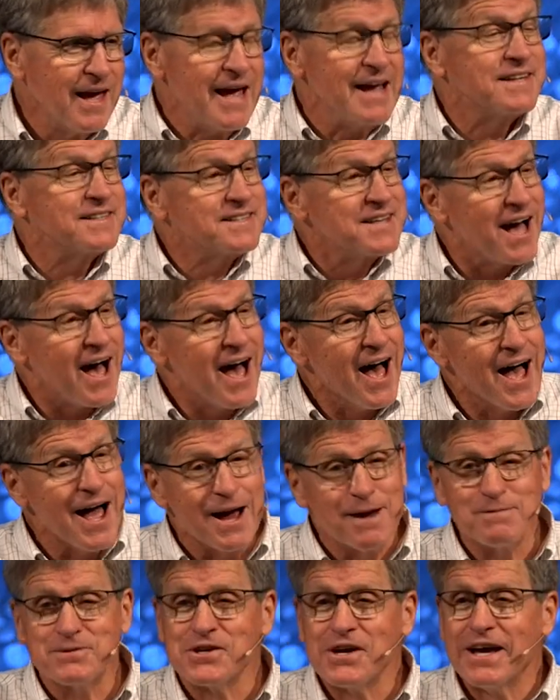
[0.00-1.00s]
At
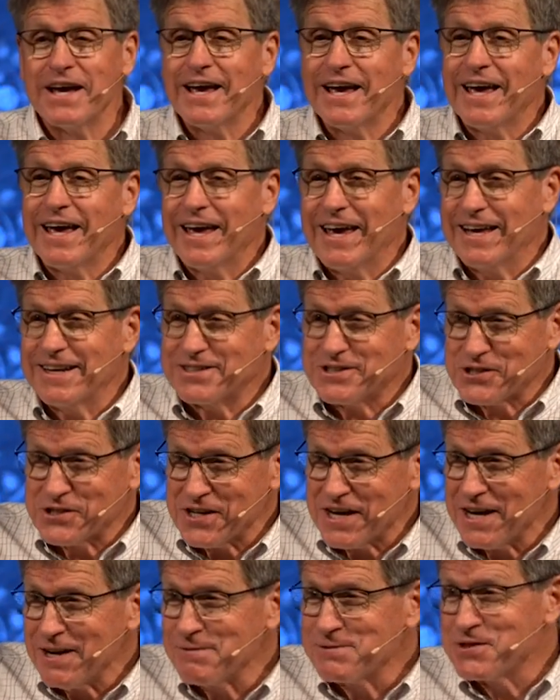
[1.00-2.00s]
times, it
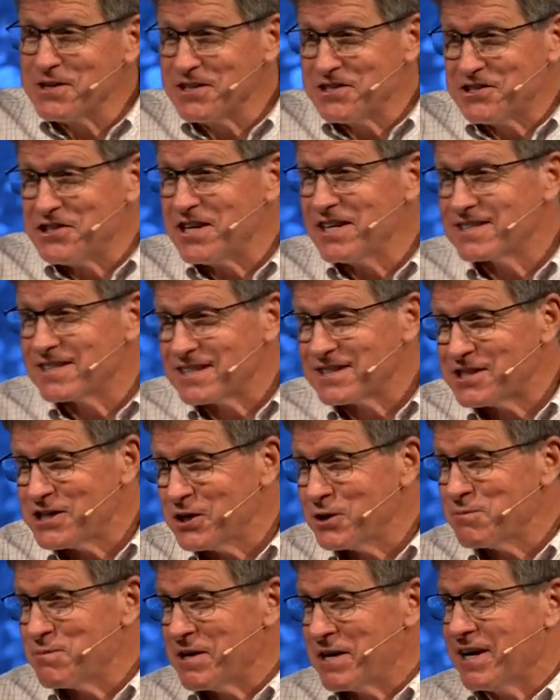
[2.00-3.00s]
seems that Jesus
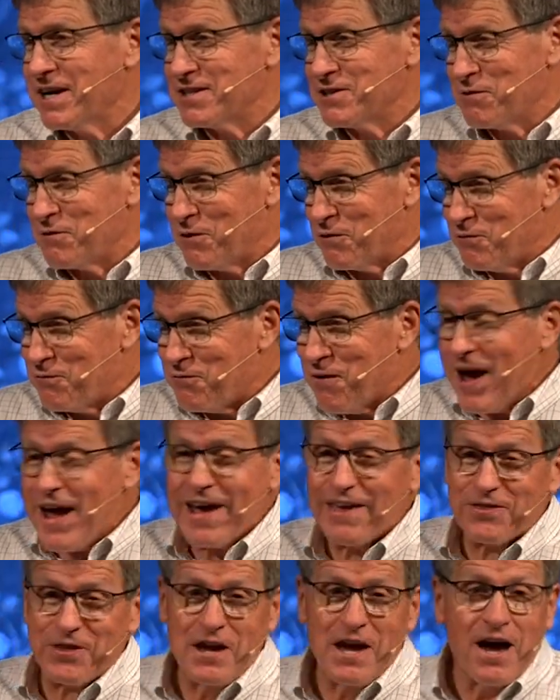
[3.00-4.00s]
healed because of the
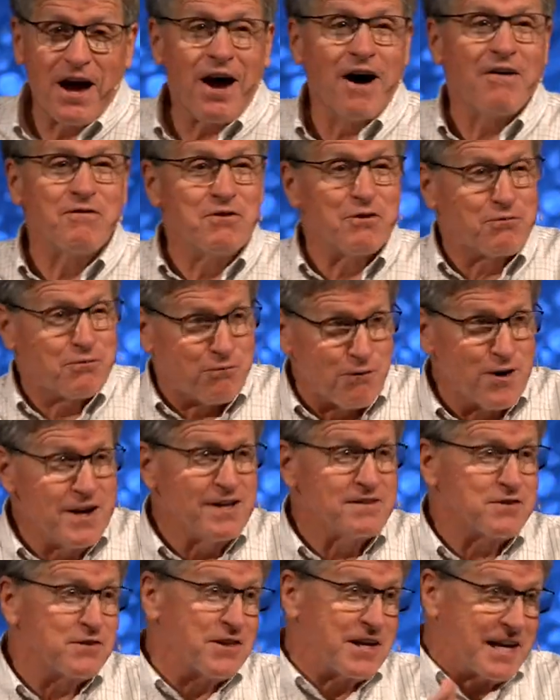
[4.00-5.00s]
faith of the
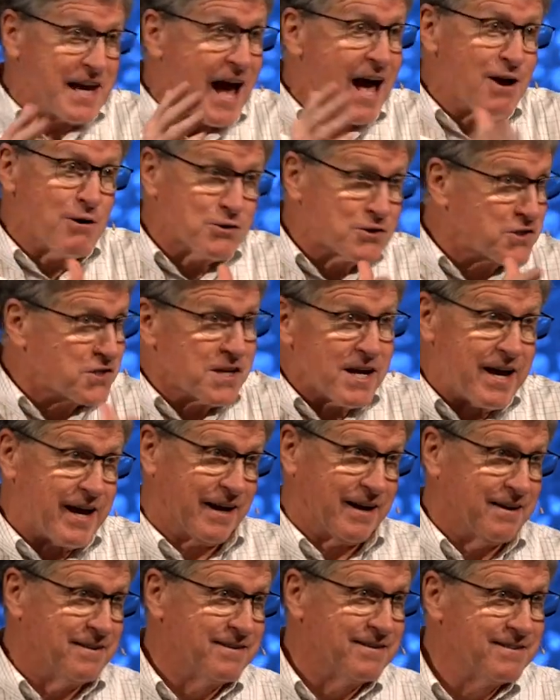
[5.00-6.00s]
friends of the guy who's
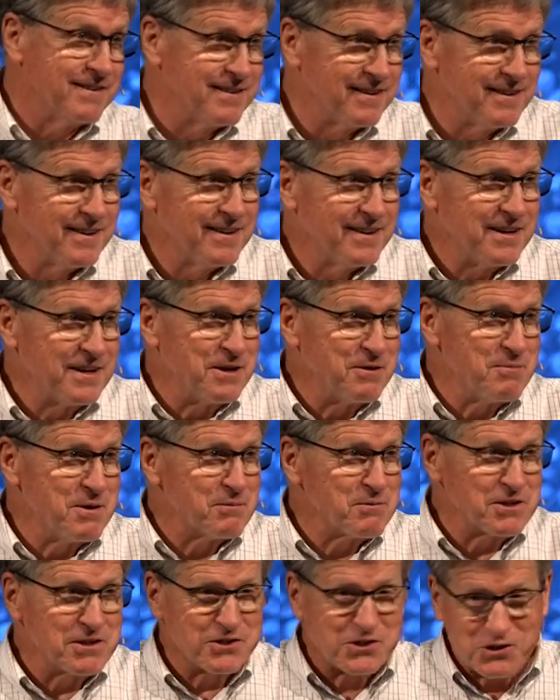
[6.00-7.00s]
sick. You
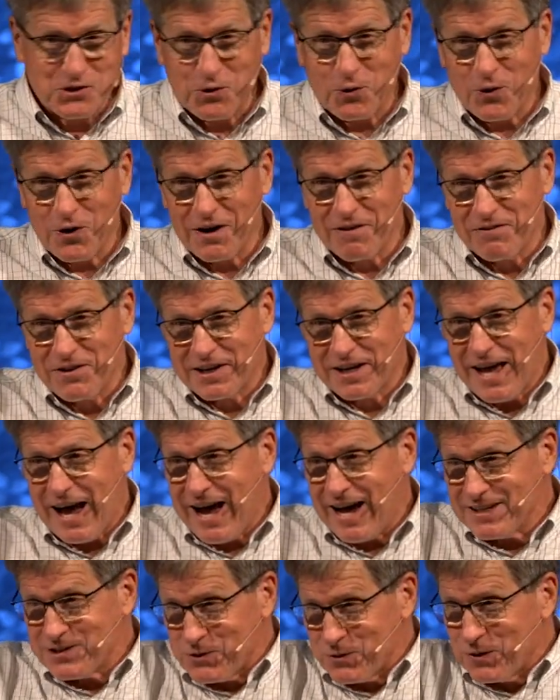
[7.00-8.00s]
remember the story of the
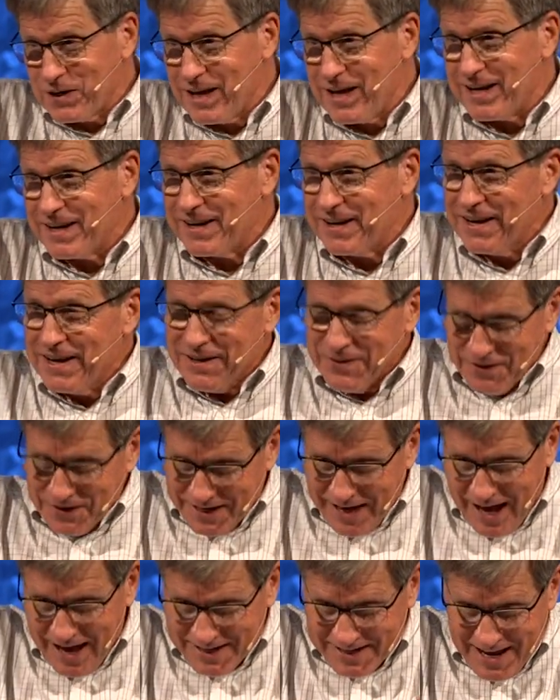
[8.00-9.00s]
guys who let
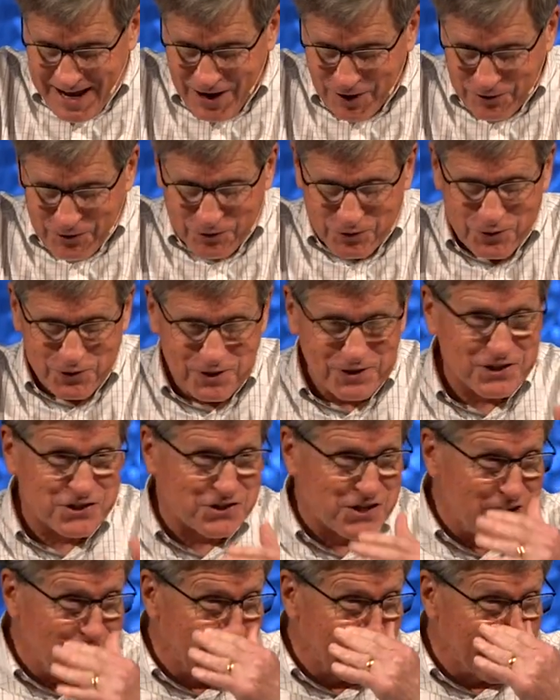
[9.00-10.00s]
the guy down through the
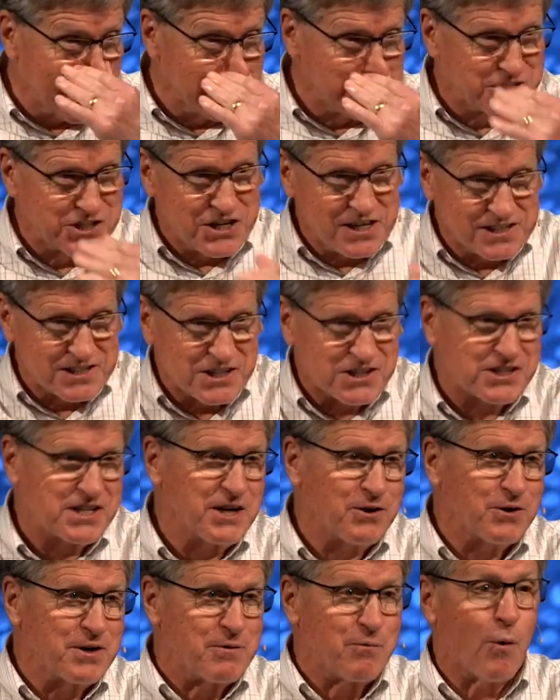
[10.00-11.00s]
ceiling and Jesus
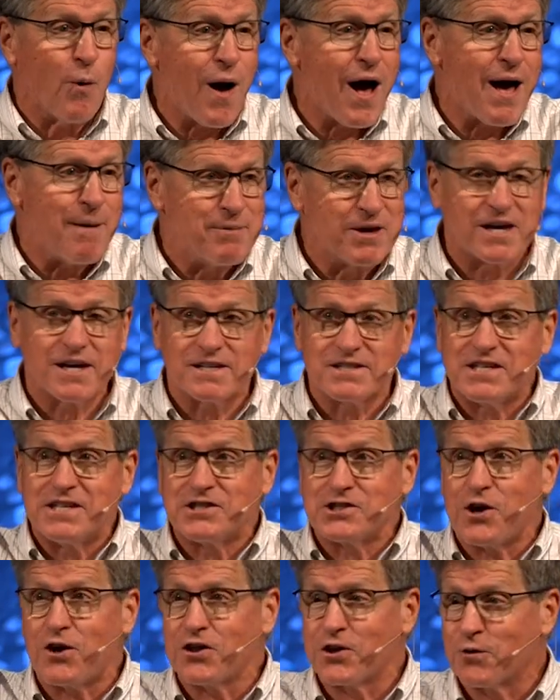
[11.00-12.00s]
healed him. Why? Because he
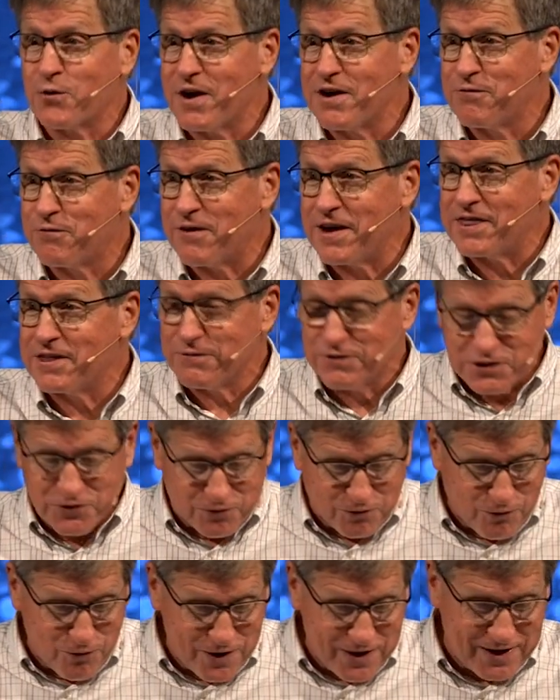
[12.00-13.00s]
saw the great faith of his
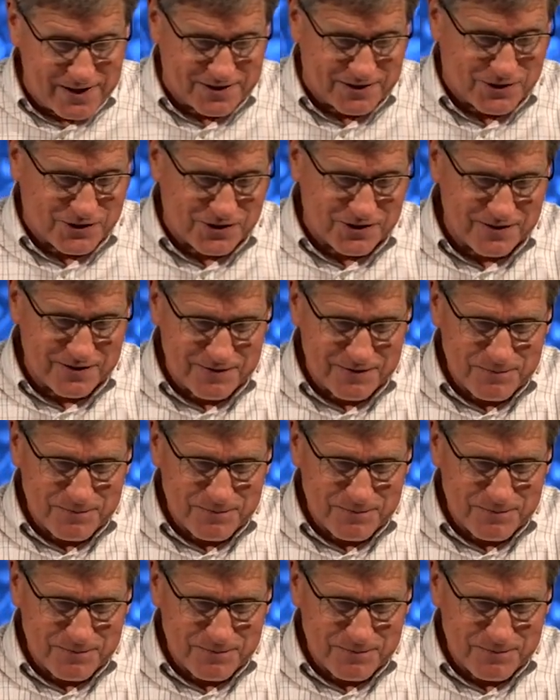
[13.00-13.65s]
friends.